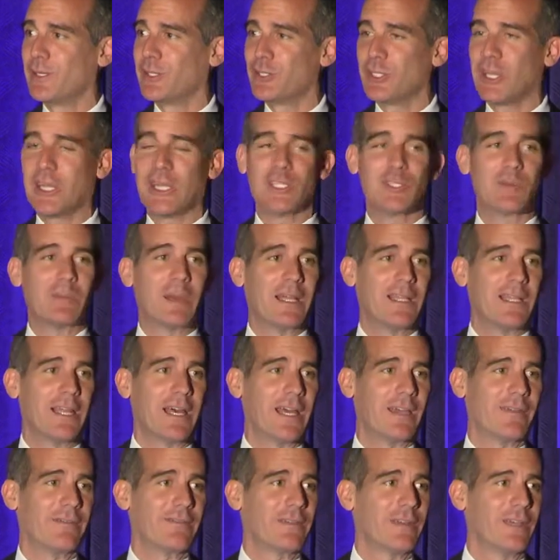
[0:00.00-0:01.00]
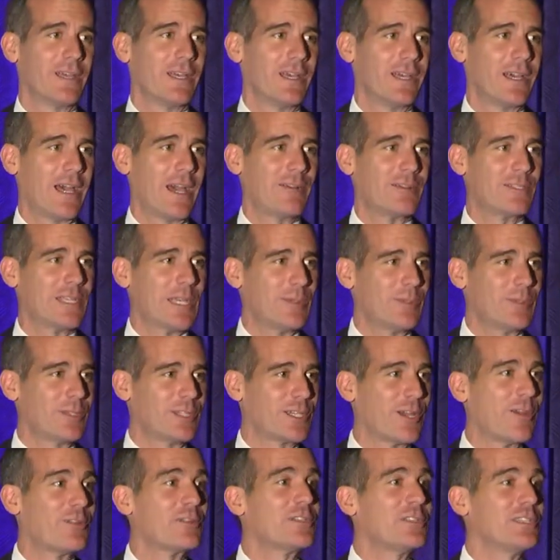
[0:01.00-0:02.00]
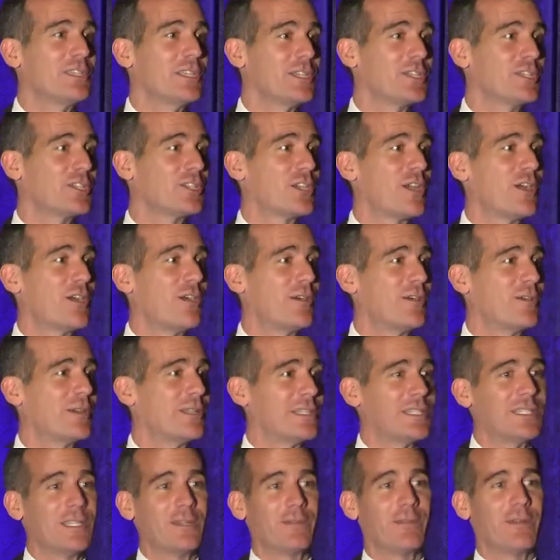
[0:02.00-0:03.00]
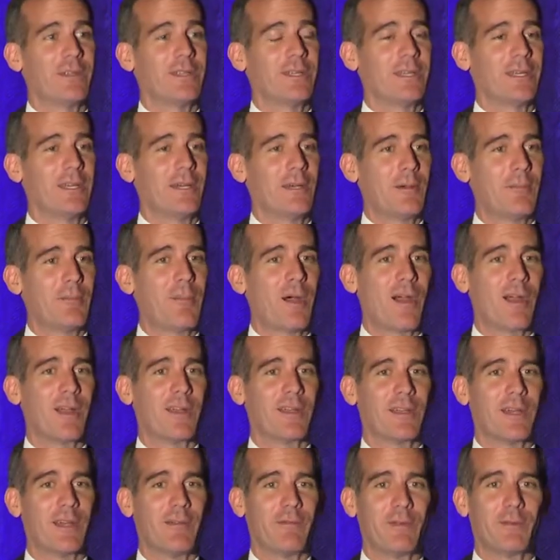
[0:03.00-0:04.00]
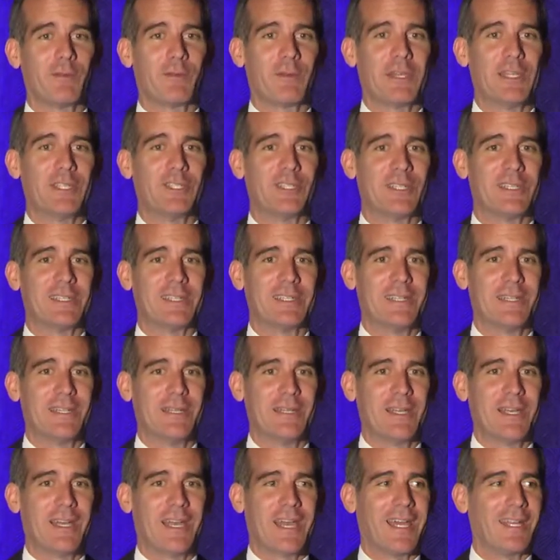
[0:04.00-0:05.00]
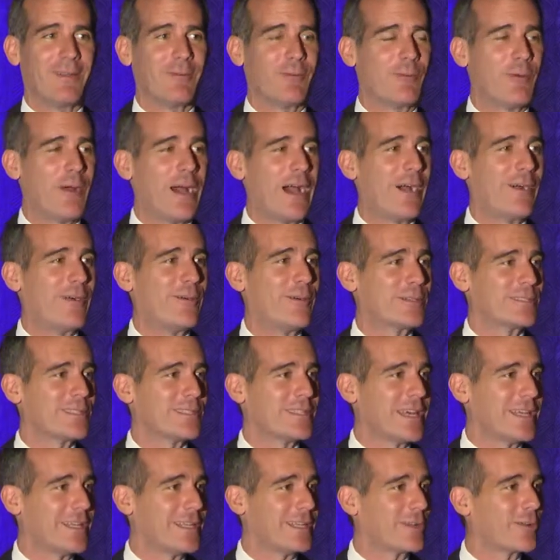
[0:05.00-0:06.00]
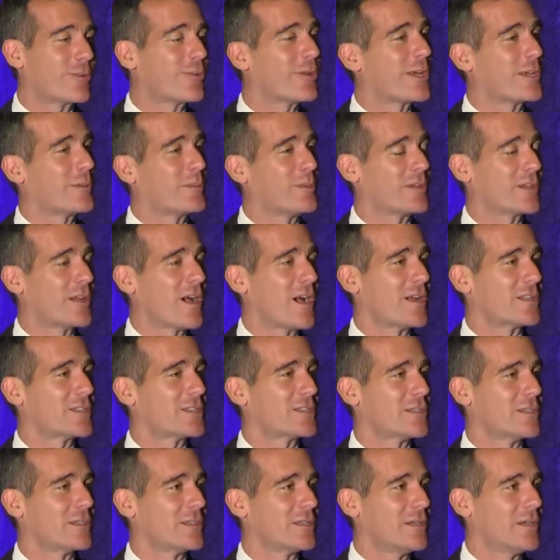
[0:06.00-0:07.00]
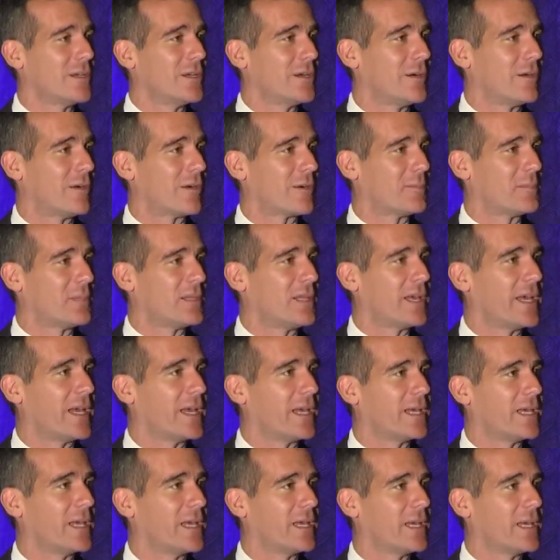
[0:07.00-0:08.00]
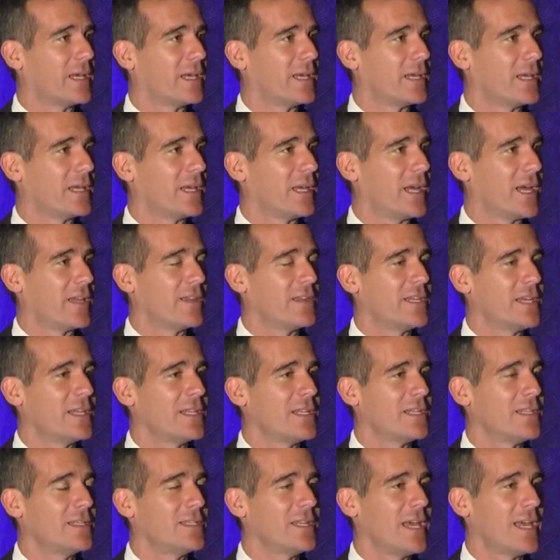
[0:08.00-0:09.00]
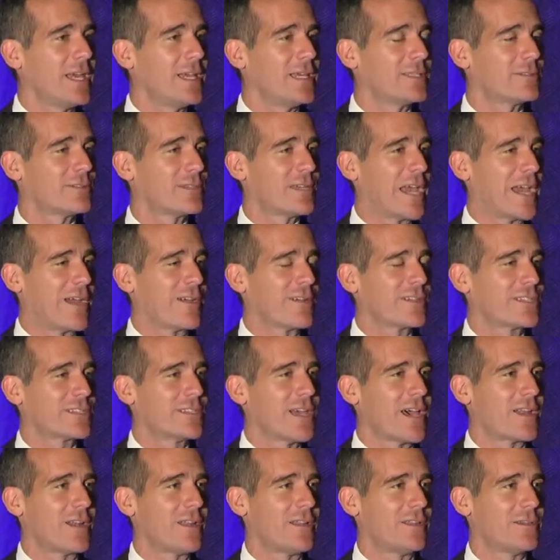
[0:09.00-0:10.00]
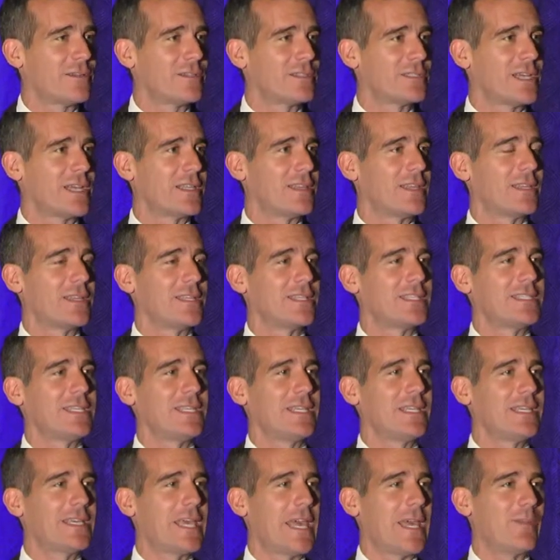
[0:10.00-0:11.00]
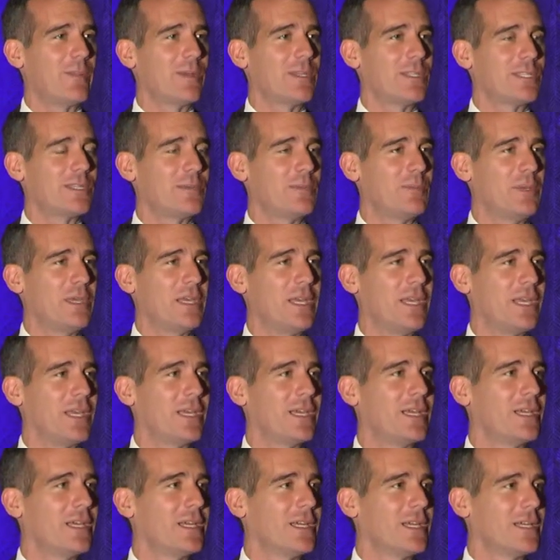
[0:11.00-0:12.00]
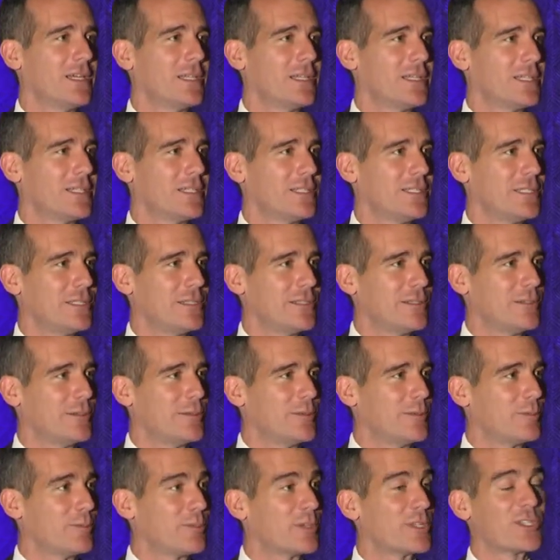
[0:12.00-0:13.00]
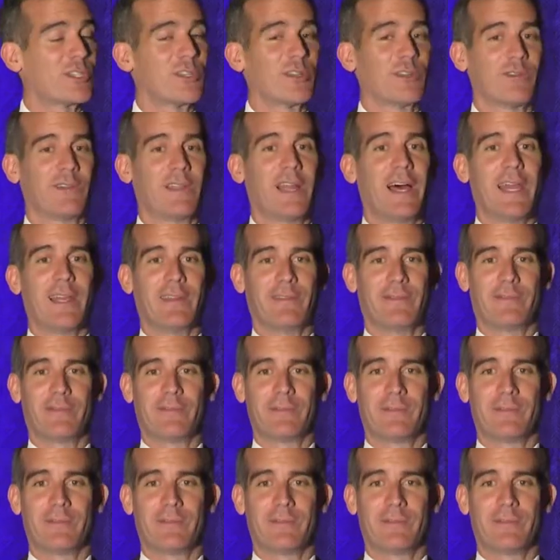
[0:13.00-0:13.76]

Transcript: changed my life. I was able to go see a show in a different part of the region, and wow, wasn't that an incredible concert or play. At the end of the day, it's Aristotle who said that the city came into being to preserve life,